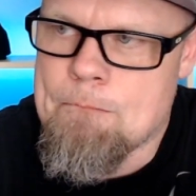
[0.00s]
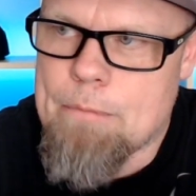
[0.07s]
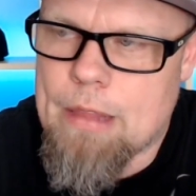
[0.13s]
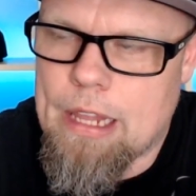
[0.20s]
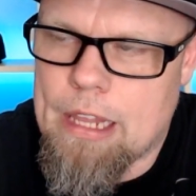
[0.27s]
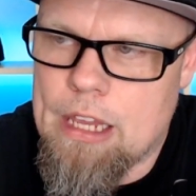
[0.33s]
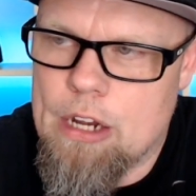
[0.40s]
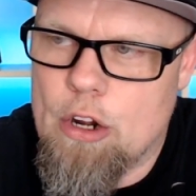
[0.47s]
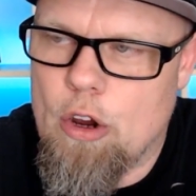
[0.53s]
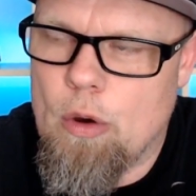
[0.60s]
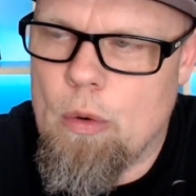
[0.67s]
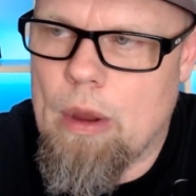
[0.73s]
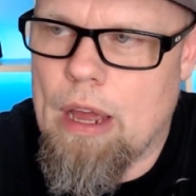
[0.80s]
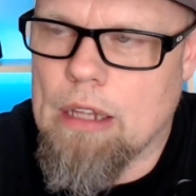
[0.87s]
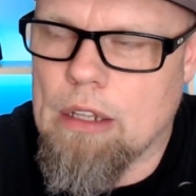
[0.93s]

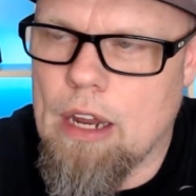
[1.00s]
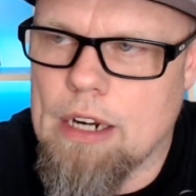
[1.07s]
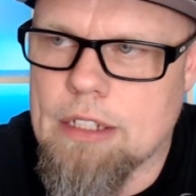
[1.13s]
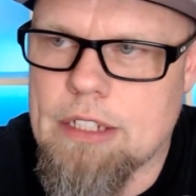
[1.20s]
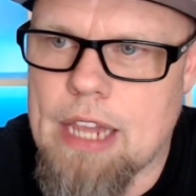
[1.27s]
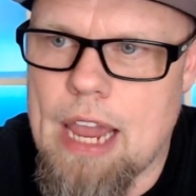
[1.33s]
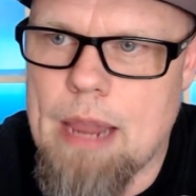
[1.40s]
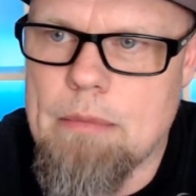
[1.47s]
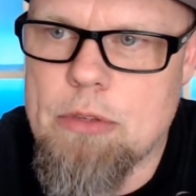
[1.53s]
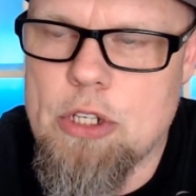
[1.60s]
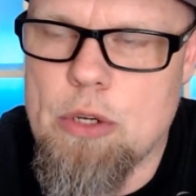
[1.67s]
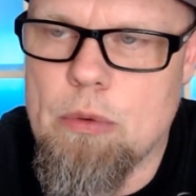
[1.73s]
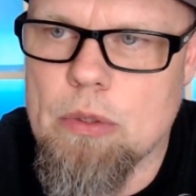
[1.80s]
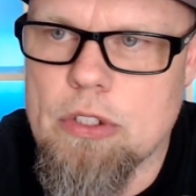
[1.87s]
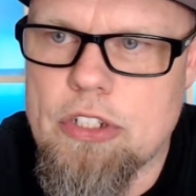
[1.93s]
a lot of times
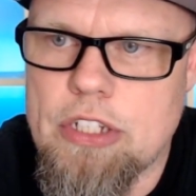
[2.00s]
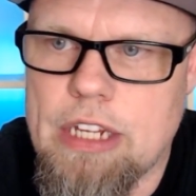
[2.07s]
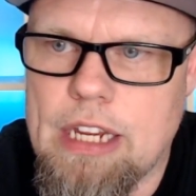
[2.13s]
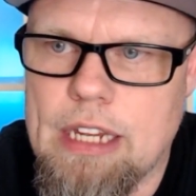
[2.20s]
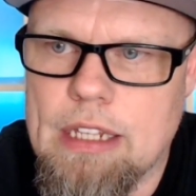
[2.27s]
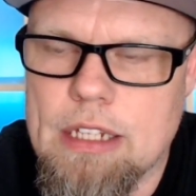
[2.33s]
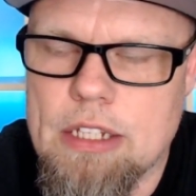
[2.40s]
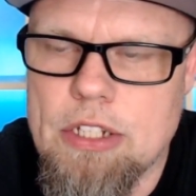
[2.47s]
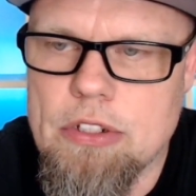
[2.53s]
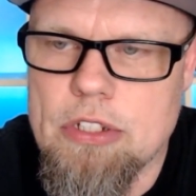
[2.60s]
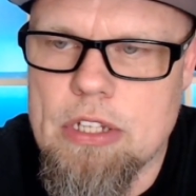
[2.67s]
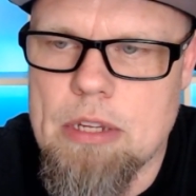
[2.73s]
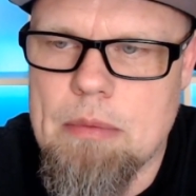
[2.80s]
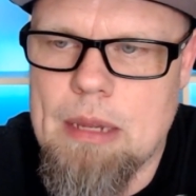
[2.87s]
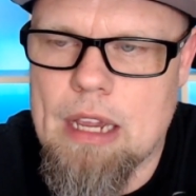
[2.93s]
you will see, and this
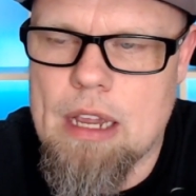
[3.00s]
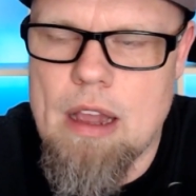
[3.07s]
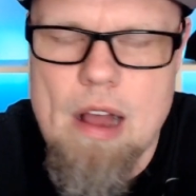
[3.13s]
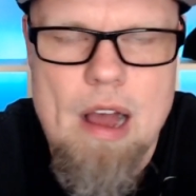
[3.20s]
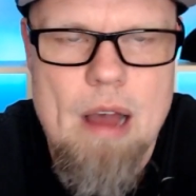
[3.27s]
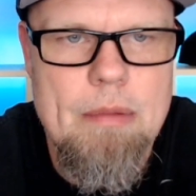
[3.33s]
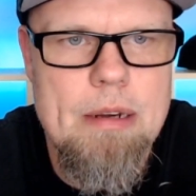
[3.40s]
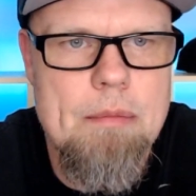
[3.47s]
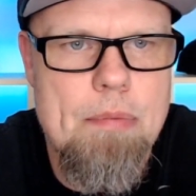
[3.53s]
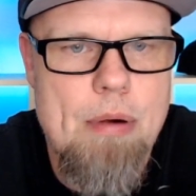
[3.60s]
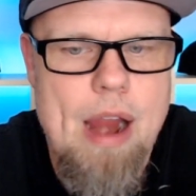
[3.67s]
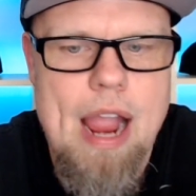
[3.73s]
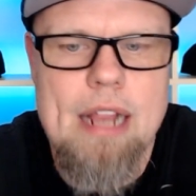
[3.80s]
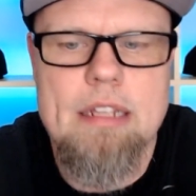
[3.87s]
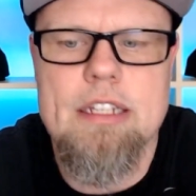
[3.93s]
used to be a common
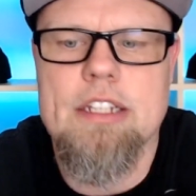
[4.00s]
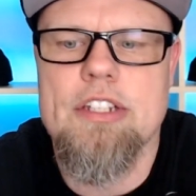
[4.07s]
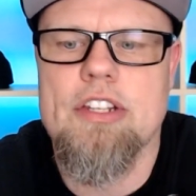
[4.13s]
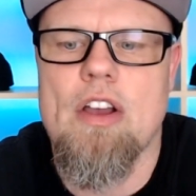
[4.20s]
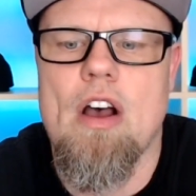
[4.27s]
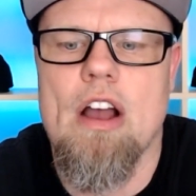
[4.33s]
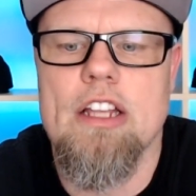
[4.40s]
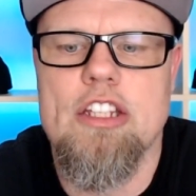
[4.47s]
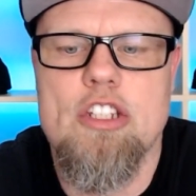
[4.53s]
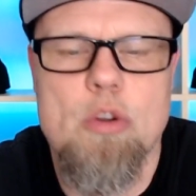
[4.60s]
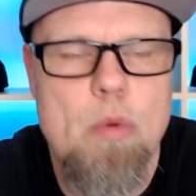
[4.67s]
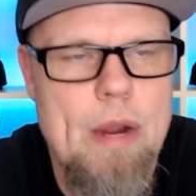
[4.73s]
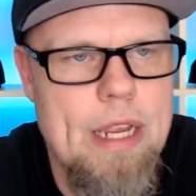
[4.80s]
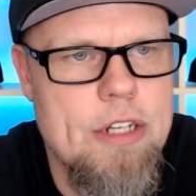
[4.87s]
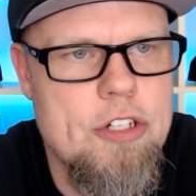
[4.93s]
practice on
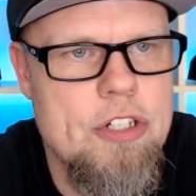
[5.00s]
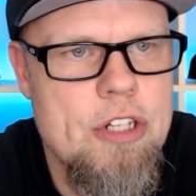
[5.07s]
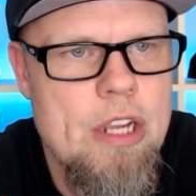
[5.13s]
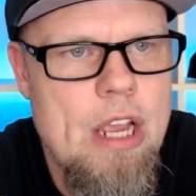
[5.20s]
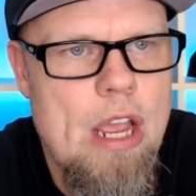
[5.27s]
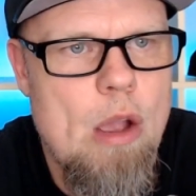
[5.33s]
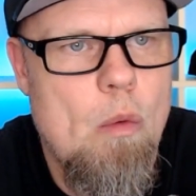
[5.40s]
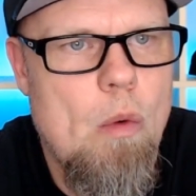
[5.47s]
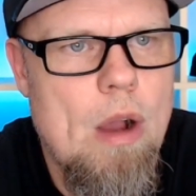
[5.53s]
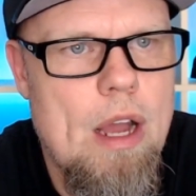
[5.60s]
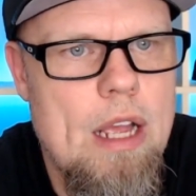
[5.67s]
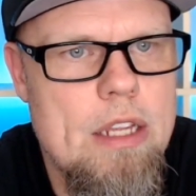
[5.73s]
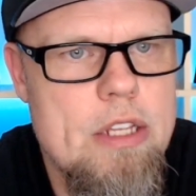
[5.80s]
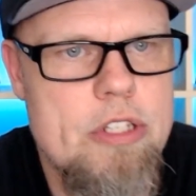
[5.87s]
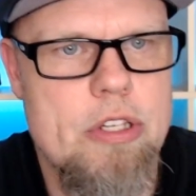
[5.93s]
Twitch,
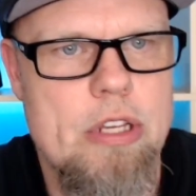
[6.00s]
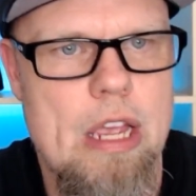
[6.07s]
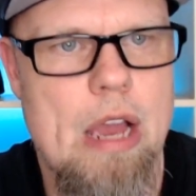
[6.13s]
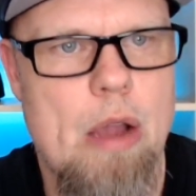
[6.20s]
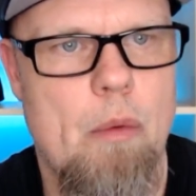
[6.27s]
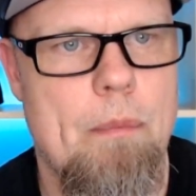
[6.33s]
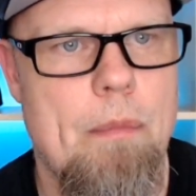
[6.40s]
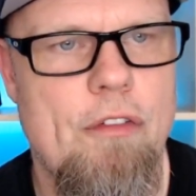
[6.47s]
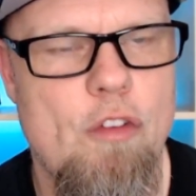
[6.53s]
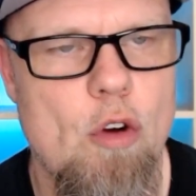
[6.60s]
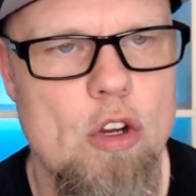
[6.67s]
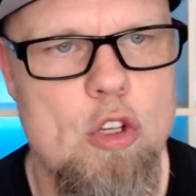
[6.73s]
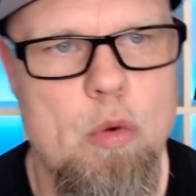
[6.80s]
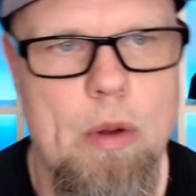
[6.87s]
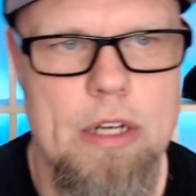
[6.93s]
was
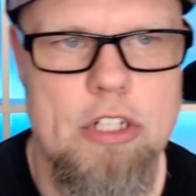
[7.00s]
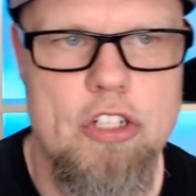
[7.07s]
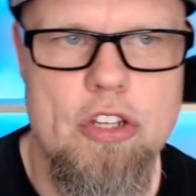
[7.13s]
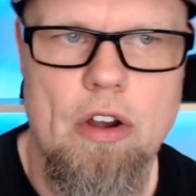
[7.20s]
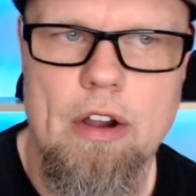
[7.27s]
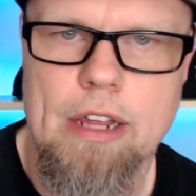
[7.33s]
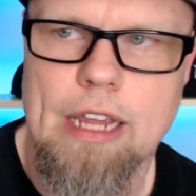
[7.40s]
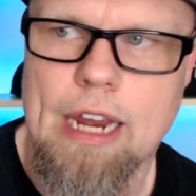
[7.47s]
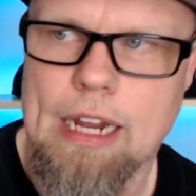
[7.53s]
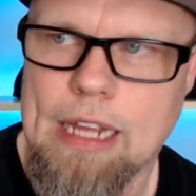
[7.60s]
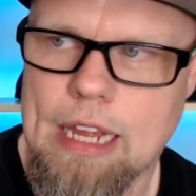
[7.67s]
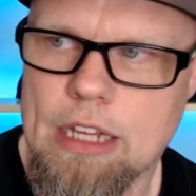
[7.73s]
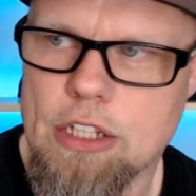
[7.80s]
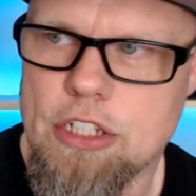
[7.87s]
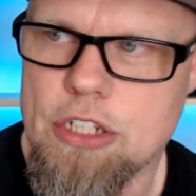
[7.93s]
before Twitch started getting
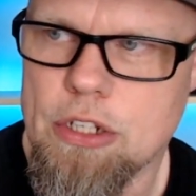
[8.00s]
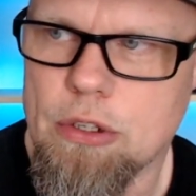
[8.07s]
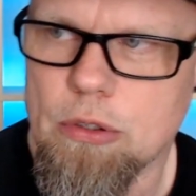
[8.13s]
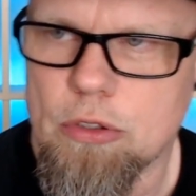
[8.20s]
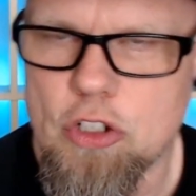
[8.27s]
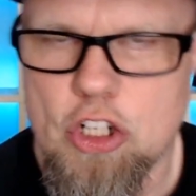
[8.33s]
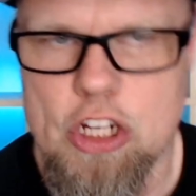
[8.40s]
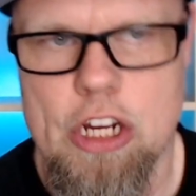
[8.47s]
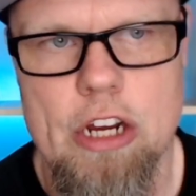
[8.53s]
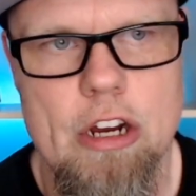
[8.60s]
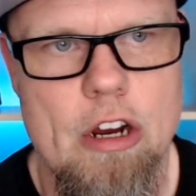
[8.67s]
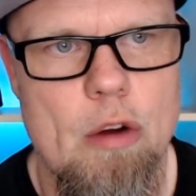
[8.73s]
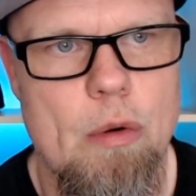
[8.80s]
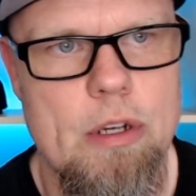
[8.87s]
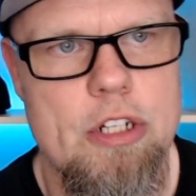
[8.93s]
into
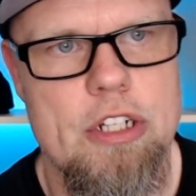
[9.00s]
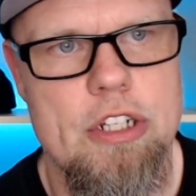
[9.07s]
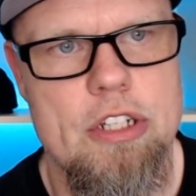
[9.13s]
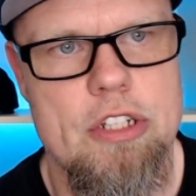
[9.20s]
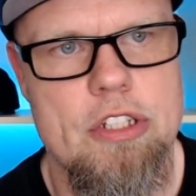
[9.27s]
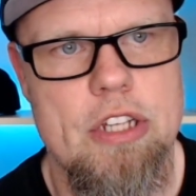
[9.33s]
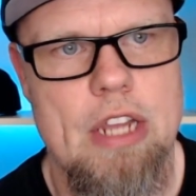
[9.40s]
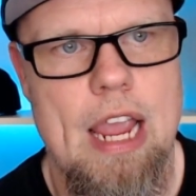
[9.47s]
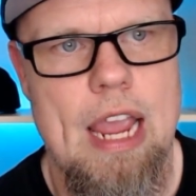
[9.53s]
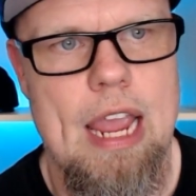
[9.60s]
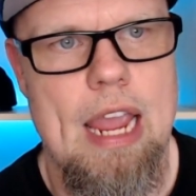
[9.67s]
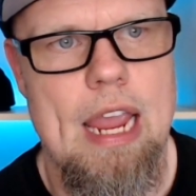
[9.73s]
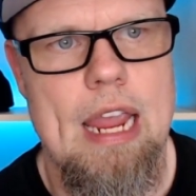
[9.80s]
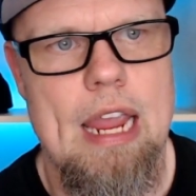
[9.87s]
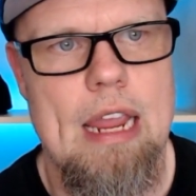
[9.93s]
Cheer, which is
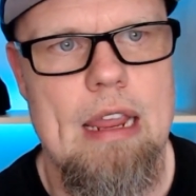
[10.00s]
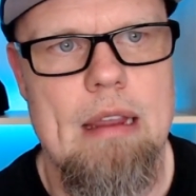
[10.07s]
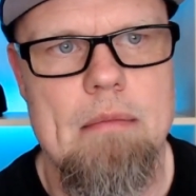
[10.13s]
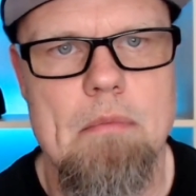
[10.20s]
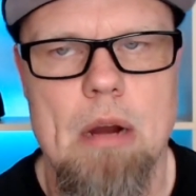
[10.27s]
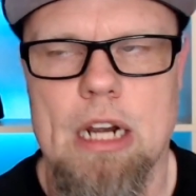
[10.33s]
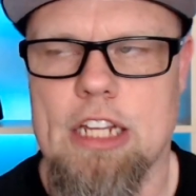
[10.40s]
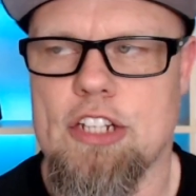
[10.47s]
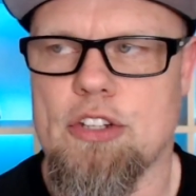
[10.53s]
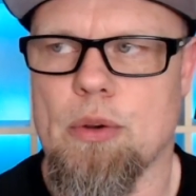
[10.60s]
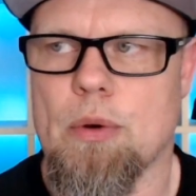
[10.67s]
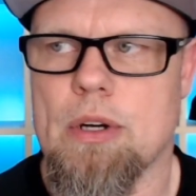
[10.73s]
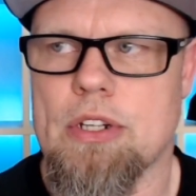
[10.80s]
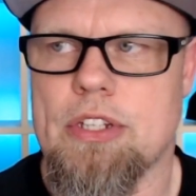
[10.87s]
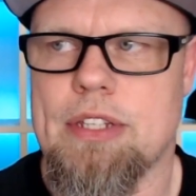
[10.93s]
a money
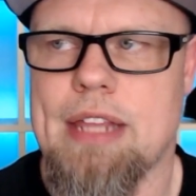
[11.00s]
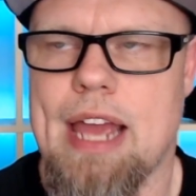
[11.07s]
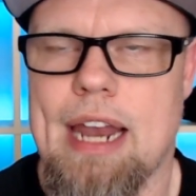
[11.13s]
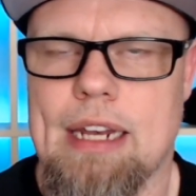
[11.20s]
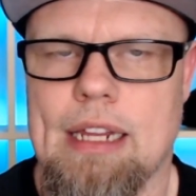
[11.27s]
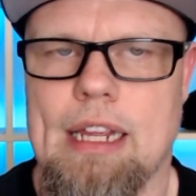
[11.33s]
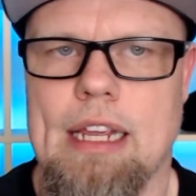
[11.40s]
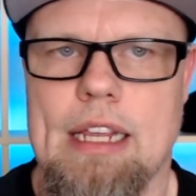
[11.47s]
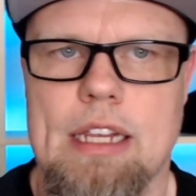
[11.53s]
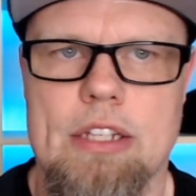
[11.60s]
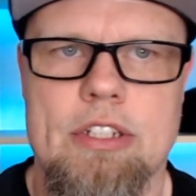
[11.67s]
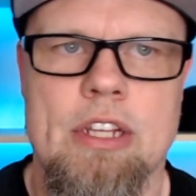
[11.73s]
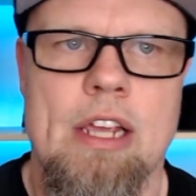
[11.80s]
source that is